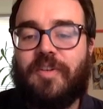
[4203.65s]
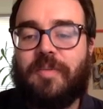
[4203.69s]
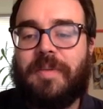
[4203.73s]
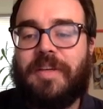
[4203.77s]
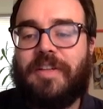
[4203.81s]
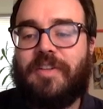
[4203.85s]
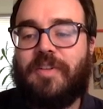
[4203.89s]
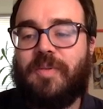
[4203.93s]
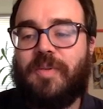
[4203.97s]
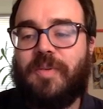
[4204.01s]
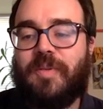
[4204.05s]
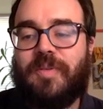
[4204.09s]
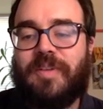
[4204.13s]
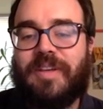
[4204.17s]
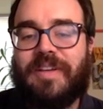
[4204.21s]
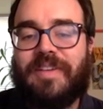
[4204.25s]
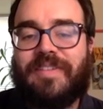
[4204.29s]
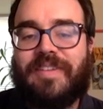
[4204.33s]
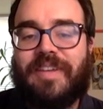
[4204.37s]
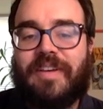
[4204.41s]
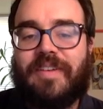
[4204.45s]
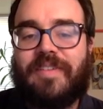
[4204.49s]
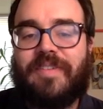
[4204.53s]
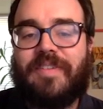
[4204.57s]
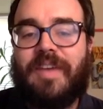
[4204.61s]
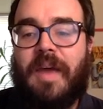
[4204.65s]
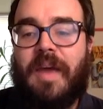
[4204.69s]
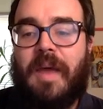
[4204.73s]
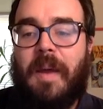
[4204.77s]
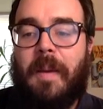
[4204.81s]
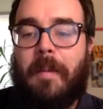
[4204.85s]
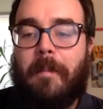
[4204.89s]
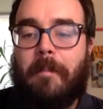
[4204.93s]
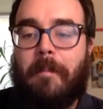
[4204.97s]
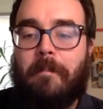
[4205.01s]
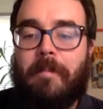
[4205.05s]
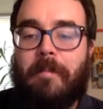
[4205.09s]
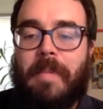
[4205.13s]
So P2266
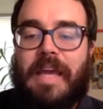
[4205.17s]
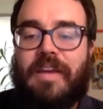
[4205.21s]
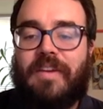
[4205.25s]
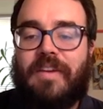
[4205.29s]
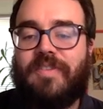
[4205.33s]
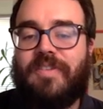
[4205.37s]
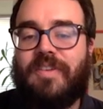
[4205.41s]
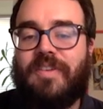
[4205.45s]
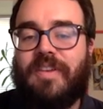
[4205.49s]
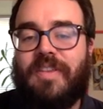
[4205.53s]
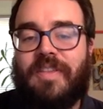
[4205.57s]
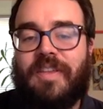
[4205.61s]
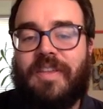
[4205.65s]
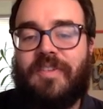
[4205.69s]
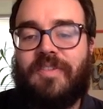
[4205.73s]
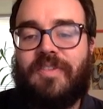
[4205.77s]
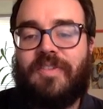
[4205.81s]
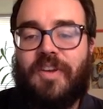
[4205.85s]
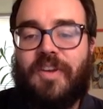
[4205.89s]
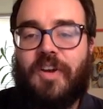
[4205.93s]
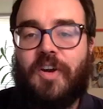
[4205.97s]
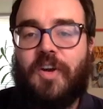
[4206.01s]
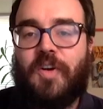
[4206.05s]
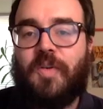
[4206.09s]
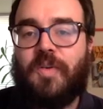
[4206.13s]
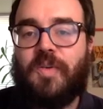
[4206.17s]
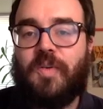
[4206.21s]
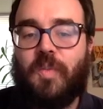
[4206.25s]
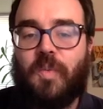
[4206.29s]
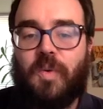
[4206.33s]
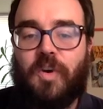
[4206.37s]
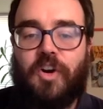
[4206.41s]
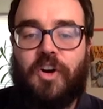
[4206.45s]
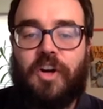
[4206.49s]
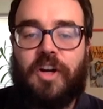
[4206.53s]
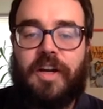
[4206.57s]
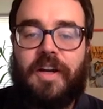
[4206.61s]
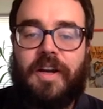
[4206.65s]
makes this
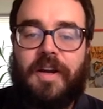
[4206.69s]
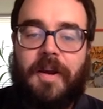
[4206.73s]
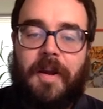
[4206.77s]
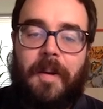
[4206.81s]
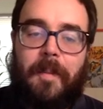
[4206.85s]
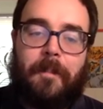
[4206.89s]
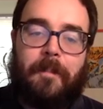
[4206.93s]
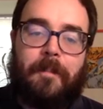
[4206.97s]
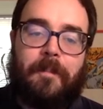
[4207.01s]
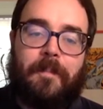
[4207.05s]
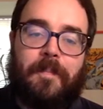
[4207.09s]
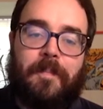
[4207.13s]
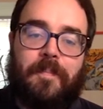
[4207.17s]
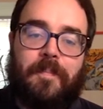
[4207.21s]
code work.